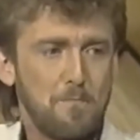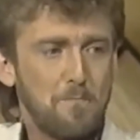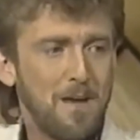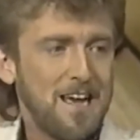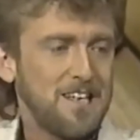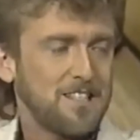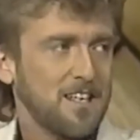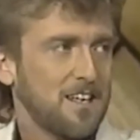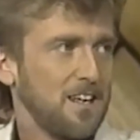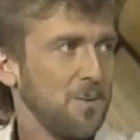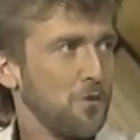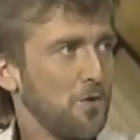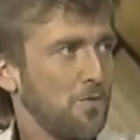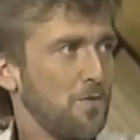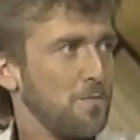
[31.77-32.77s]
embarking on a
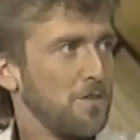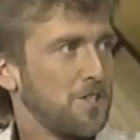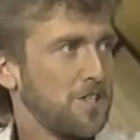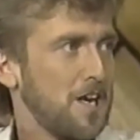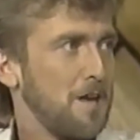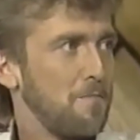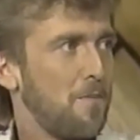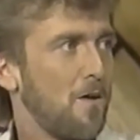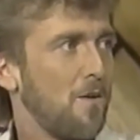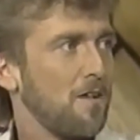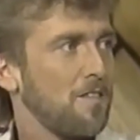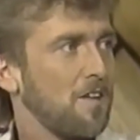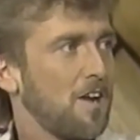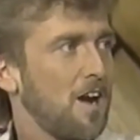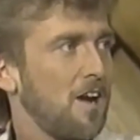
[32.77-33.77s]
solo career in
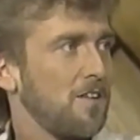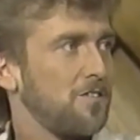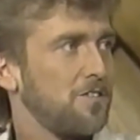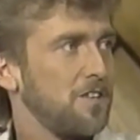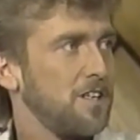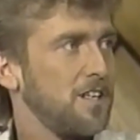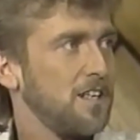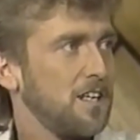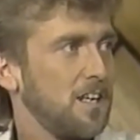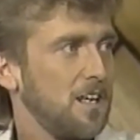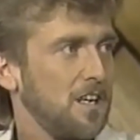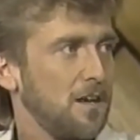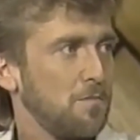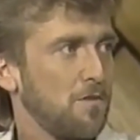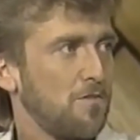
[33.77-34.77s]
1982.
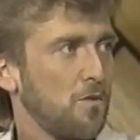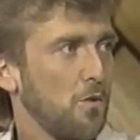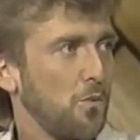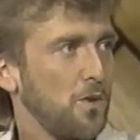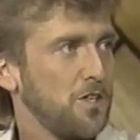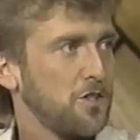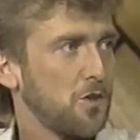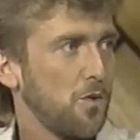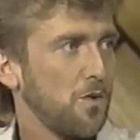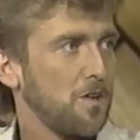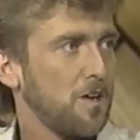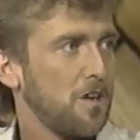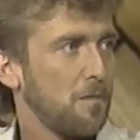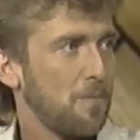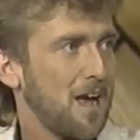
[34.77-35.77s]
Whitley released his
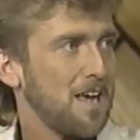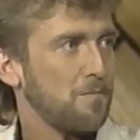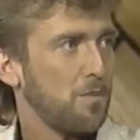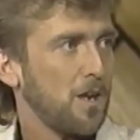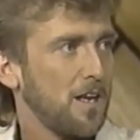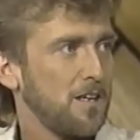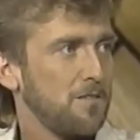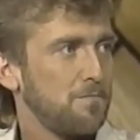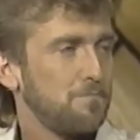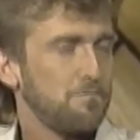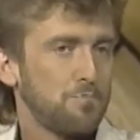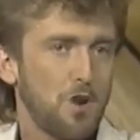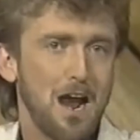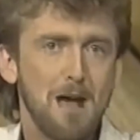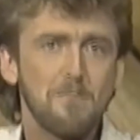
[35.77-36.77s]
first solo
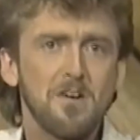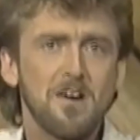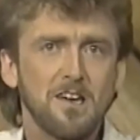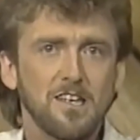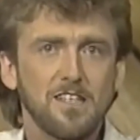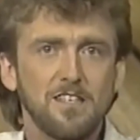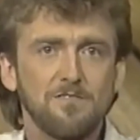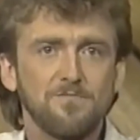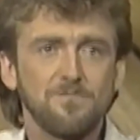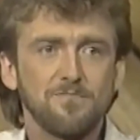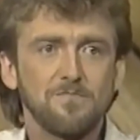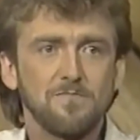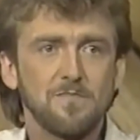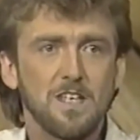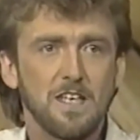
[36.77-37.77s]
album, titled Hard
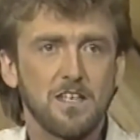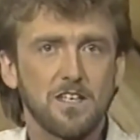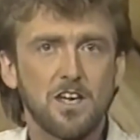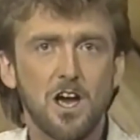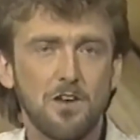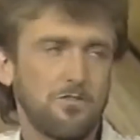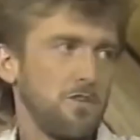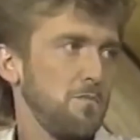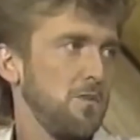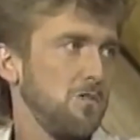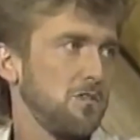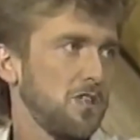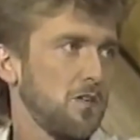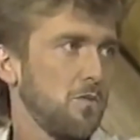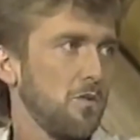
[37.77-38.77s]
Act to Follow, in
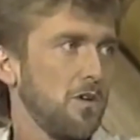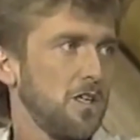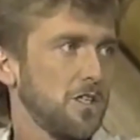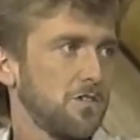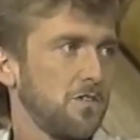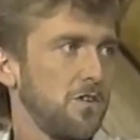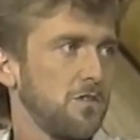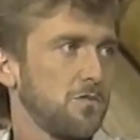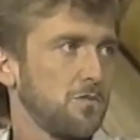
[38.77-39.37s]
1984,